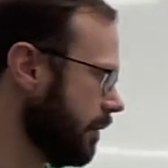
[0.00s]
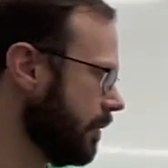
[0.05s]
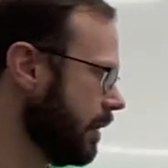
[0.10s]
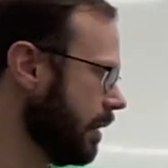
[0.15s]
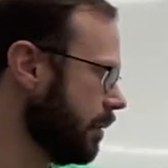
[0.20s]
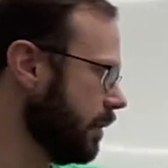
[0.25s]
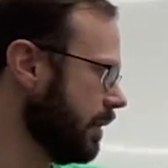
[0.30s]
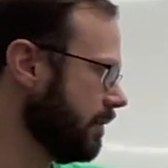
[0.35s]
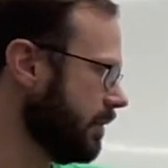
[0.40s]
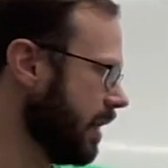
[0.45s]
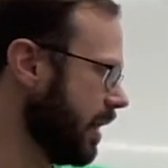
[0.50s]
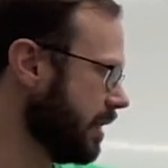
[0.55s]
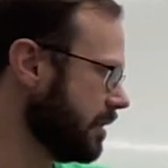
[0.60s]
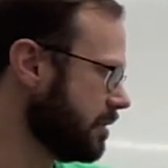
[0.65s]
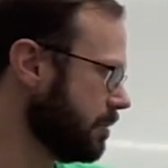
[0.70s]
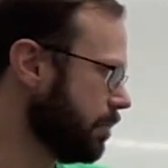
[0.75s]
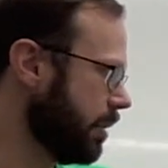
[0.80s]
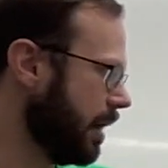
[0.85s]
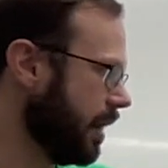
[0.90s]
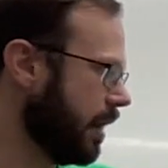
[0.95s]
Then we've got
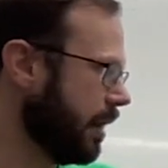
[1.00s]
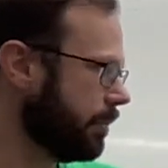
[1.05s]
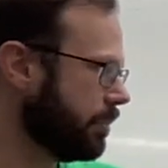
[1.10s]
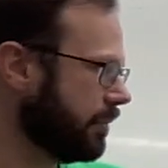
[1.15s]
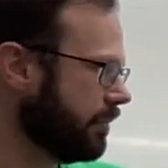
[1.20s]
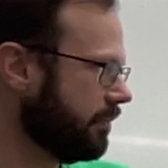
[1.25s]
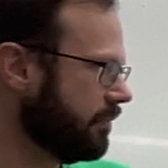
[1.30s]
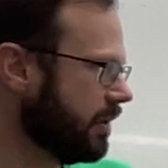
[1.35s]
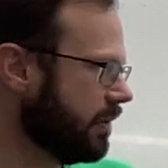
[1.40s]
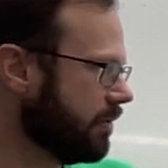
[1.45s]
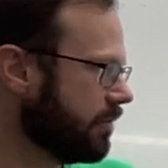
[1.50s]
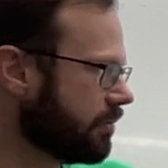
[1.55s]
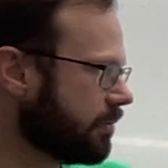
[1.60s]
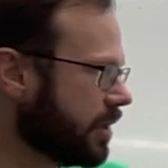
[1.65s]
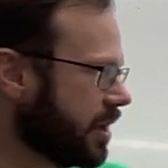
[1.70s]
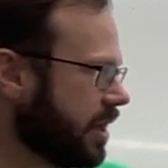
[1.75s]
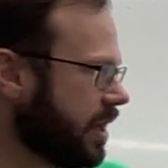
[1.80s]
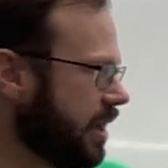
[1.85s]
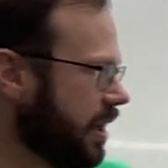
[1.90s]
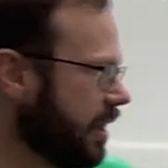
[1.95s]
to pop
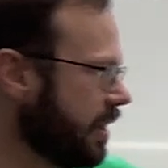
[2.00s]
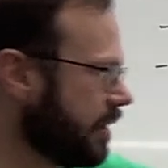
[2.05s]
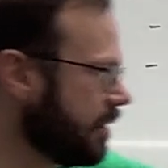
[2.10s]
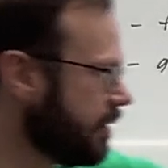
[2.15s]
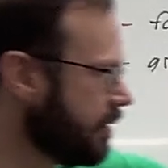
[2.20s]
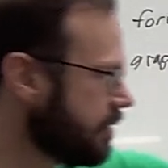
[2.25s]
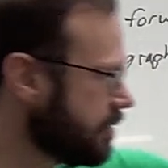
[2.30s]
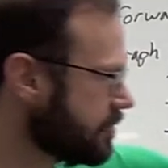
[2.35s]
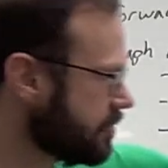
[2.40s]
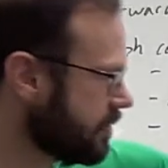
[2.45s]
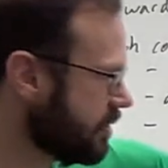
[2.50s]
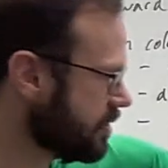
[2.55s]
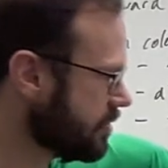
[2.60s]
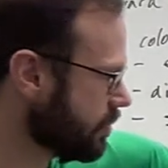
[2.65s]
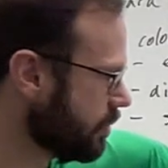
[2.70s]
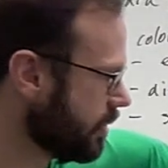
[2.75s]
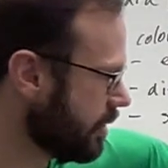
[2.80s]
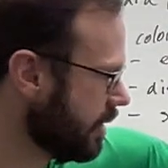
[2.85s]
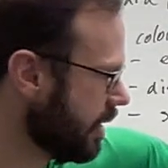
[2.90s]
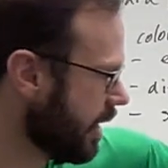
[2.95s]
V3. So this
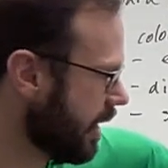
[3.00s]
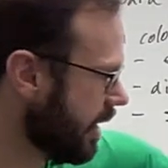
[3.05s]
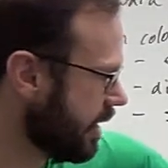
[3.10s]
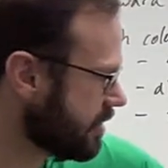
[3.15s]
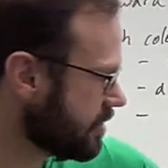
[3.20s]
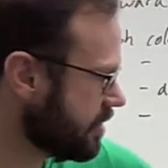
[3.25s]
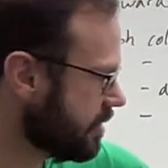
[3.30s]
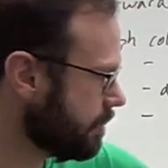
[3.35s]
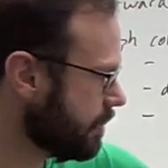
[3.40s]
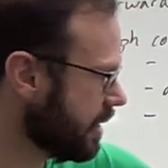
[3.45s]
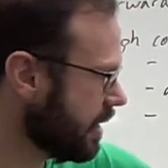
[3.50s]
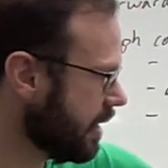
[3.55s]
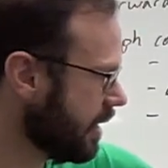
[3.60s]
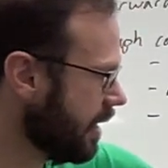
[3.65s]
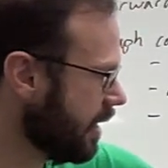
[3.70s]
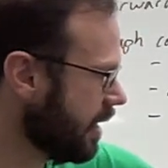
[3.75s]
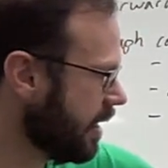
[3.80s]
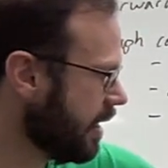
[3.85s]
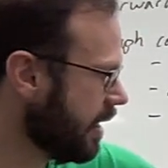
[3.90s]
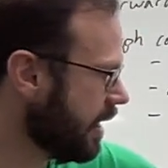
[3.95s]
one has to be,
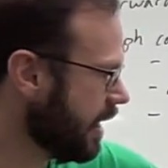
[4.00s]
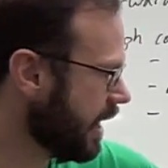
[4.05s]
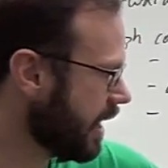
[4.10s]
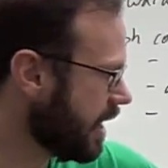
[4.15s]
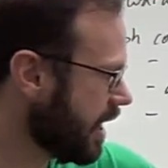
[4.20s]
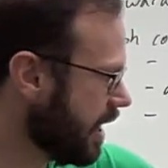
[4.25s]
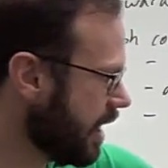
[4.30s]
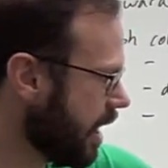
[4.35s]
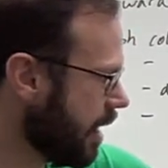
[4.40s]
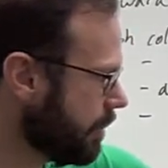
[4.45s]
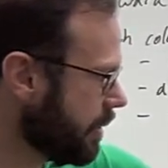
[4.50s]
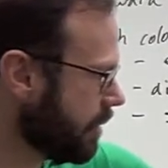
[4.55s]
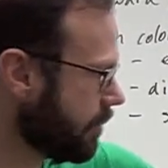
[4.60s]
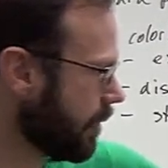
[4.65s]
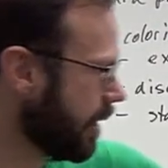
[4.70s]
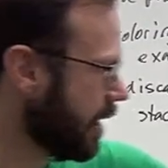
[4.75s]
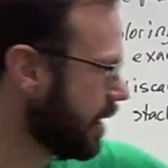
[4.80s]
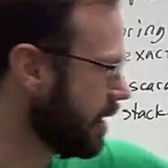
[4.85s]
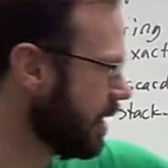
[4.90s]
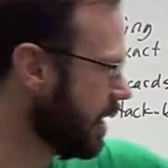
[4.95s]
it cannot be
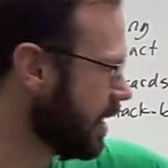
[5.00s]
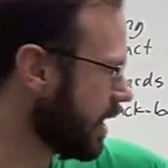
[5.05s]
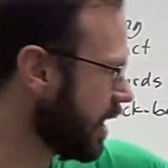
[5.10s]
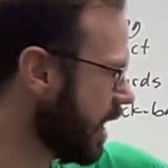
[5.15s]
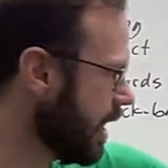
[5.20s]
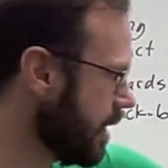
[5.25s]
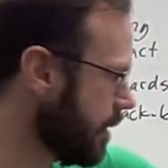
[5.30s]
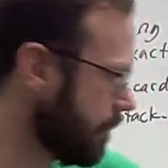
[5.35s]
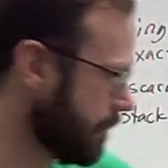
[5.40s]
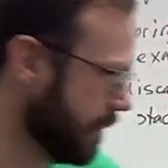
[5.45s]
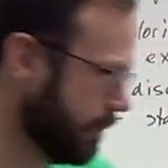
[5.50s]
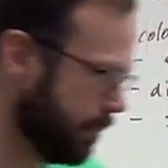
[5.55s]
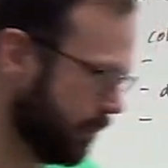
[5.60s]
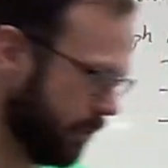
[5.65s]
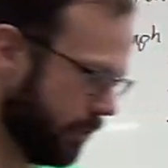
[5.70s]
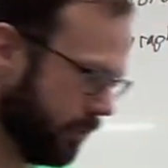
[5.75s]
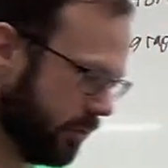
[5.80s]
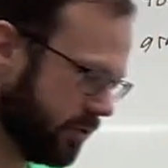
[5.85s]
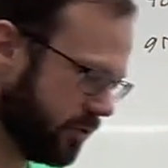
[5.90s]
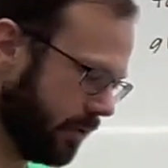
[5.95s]
red and it cannot be
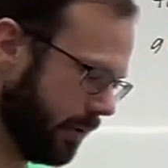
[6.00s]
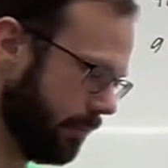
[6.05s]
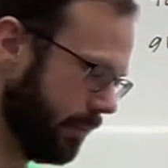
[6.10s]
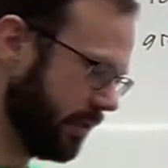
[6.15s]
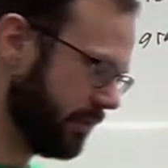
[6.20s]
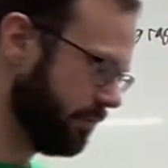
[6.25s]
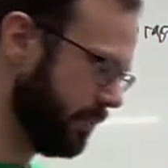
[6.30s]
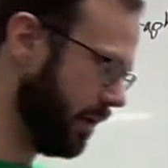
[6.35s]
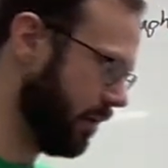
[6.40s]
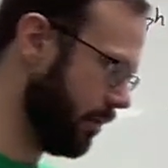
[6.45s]
blue, so it must be